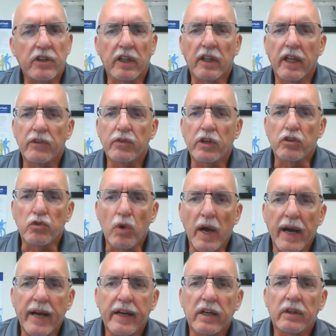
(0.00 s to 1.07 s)
the electric
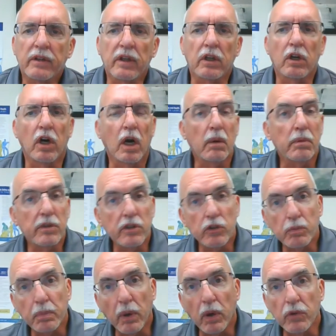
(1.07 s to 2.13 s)
dryer, the garbage
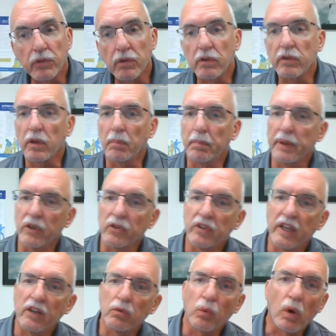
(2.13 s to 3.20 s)
disposal, the
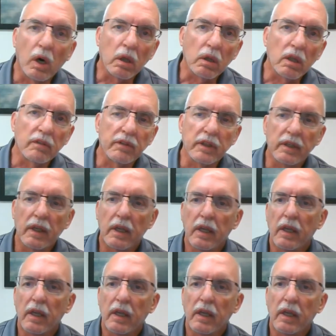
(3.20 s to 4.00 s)
built-in wall oven,